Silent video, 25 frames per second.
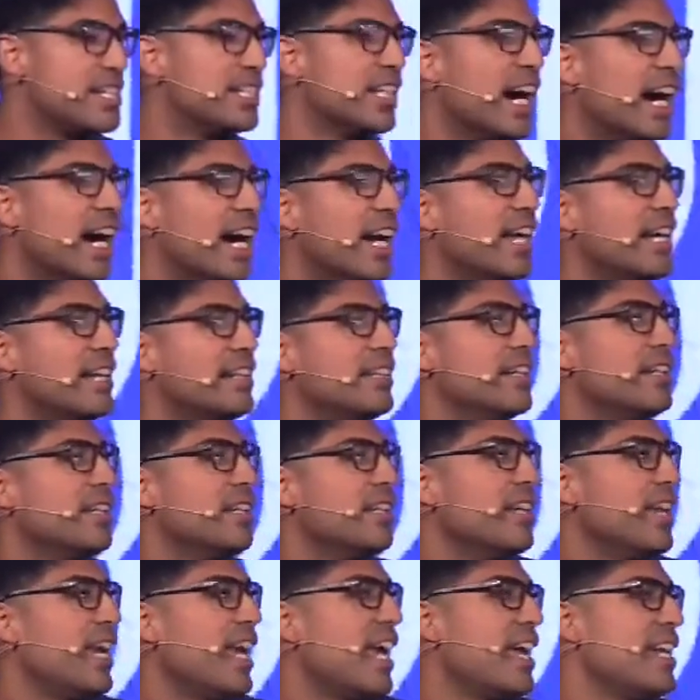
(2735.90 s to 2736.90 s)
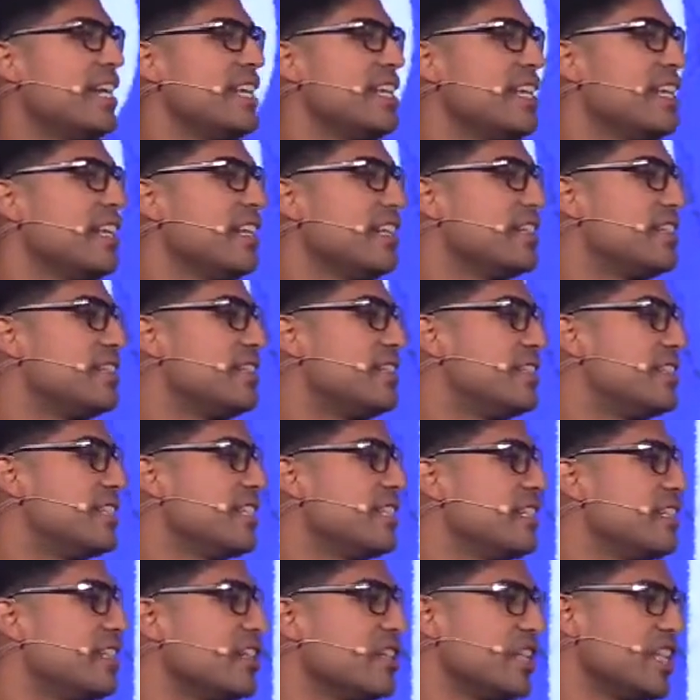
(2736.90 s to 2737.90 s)
they died, and he
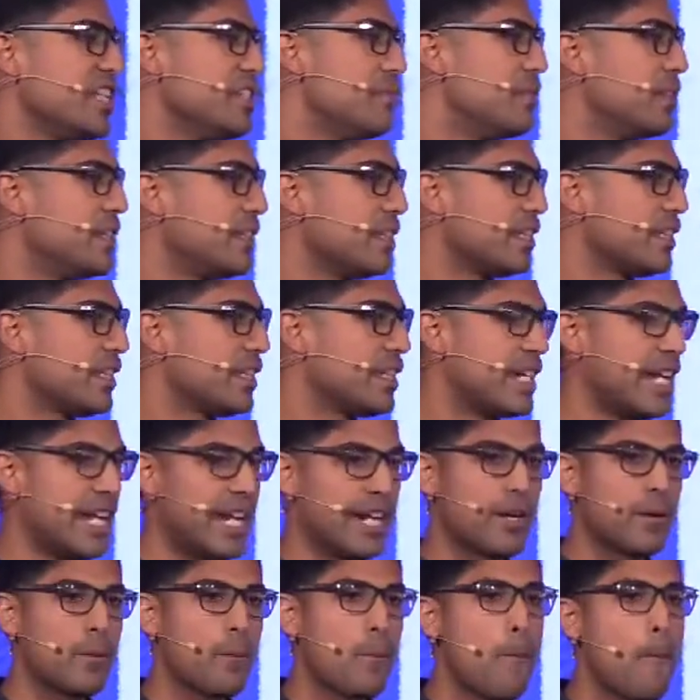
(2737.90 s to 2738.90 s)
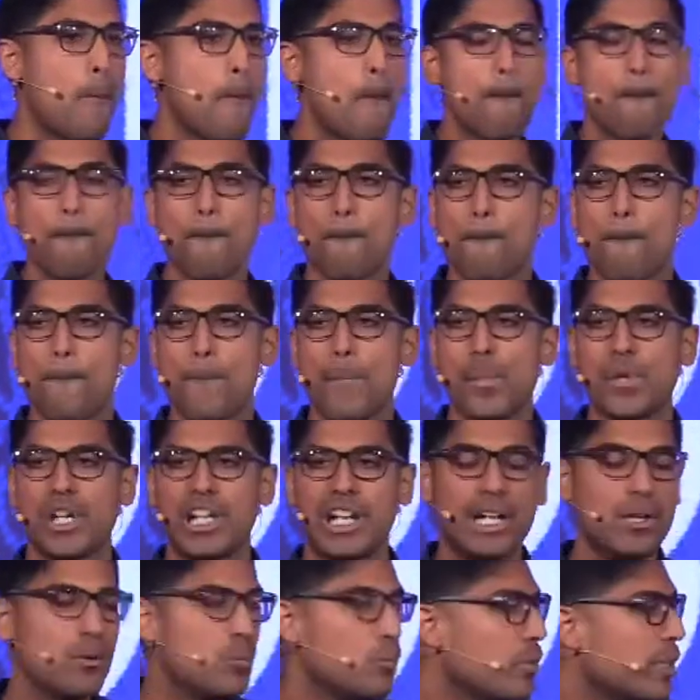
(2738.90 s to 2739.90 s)
didn't even care.
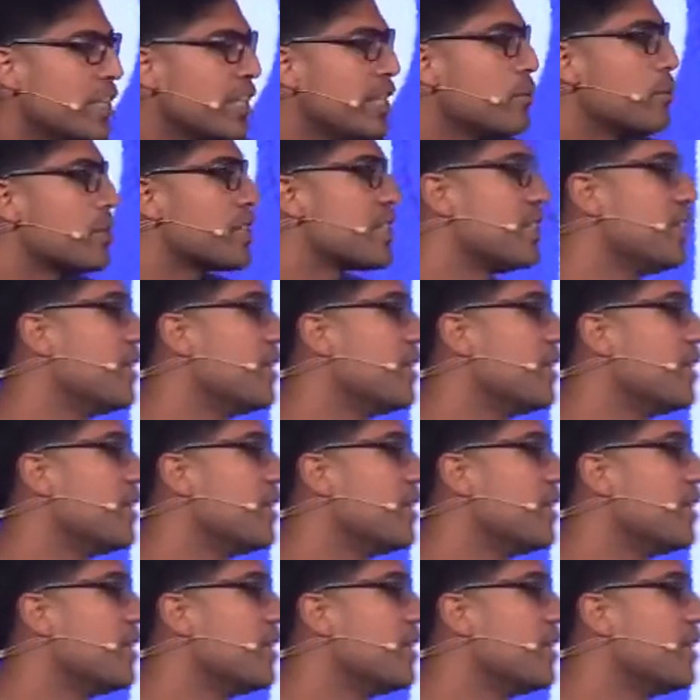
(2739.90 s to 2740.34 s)
He